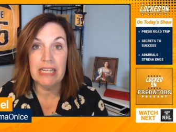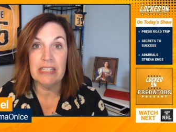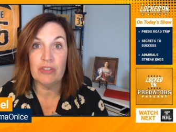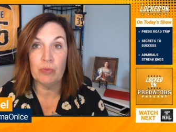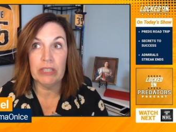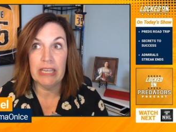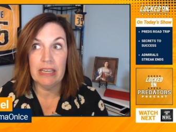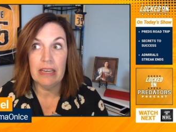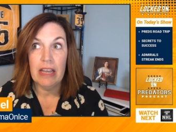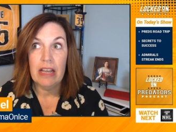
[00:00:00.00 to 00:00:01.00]
is
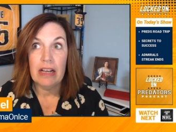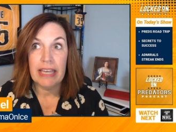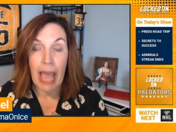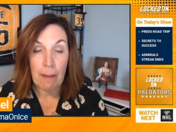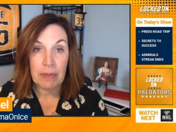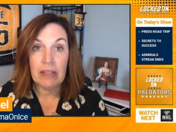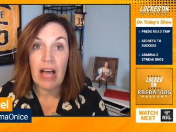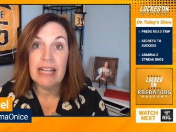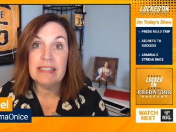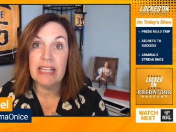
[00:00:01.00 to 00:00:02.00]
really
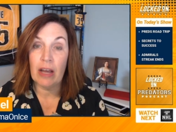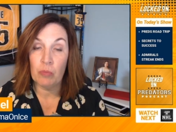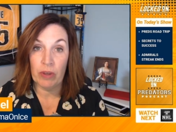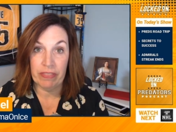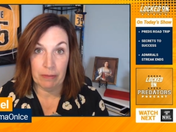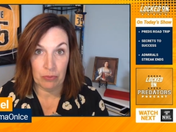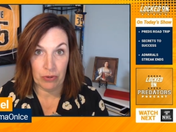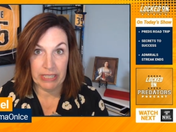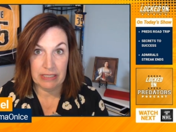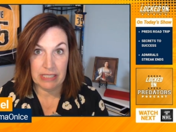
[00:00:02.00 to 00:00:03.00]
capitalizing on what they
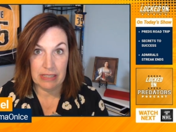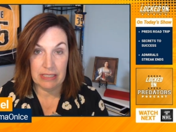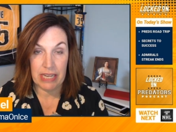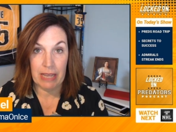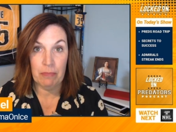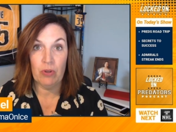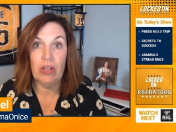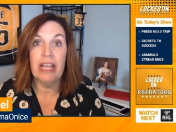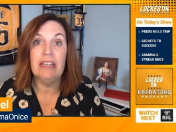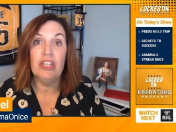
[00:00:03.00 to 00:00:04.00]
bring to the table.
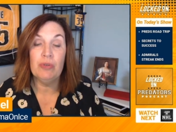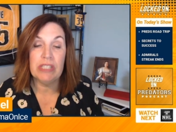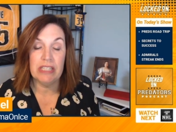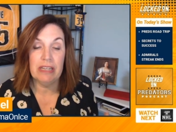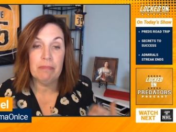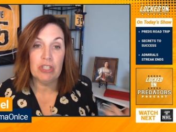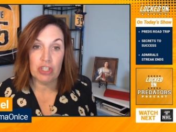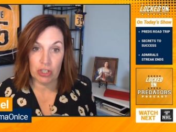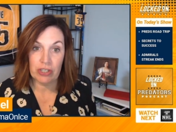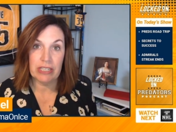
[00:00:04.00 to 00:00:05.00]
And you see a
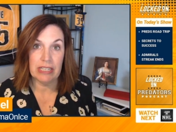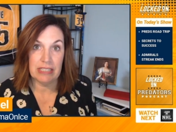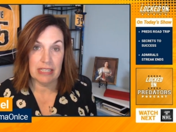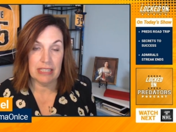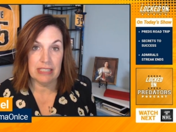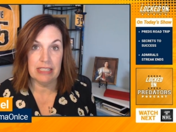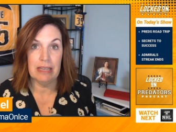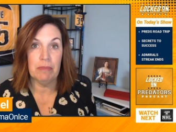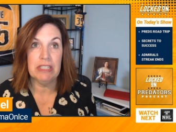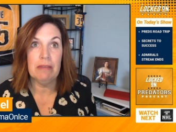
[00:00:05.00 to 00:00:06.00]
maturity to this
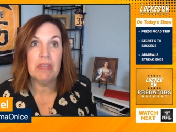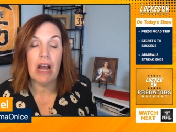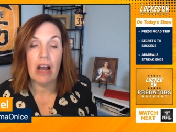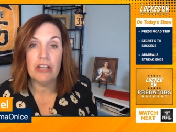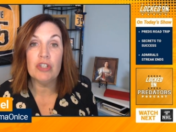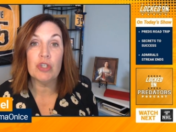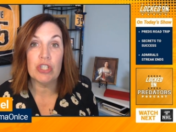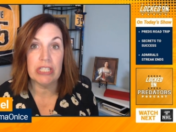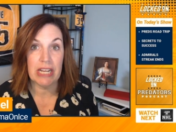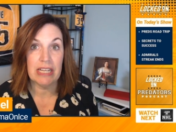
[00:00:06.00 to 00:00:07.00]
team, a team that
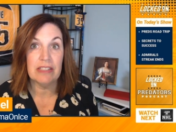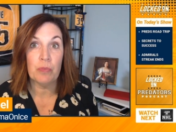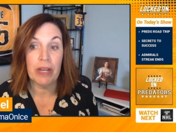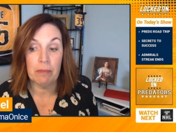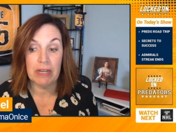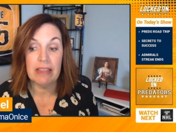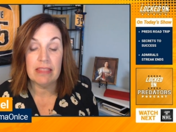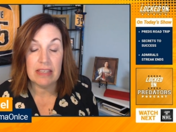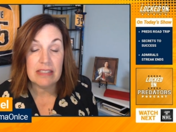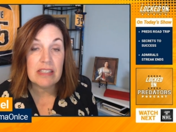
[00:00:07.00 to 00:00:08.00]
understands wait a minute,
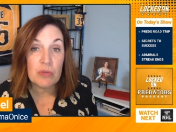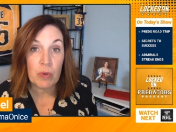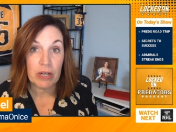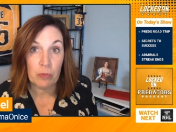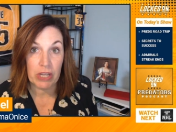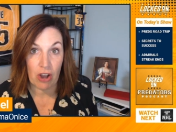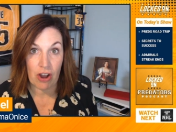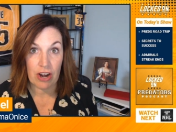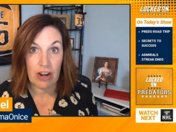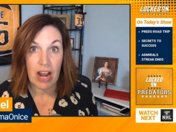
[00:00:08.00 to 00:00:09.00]
this is where we
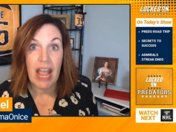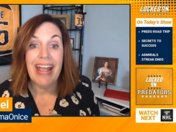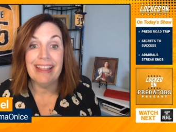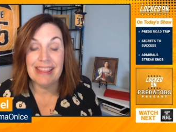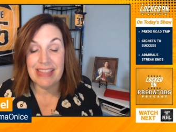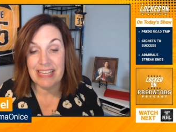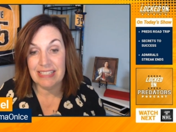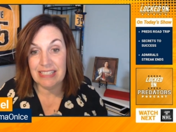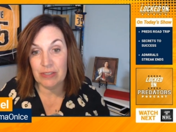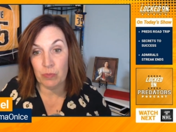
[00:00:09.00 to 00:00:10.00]
are, and this
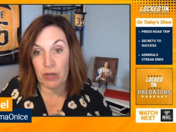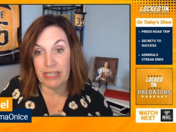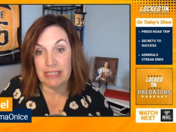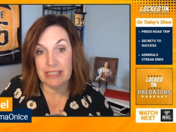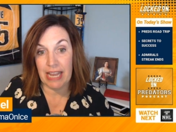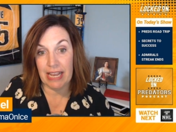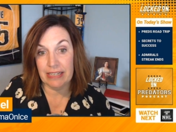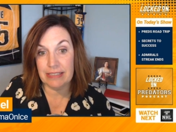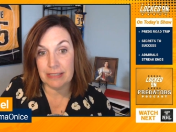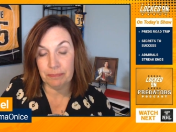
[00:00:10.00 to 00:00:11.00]
is what it
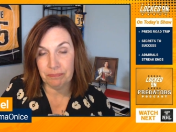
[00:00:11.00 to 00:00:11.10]
takes.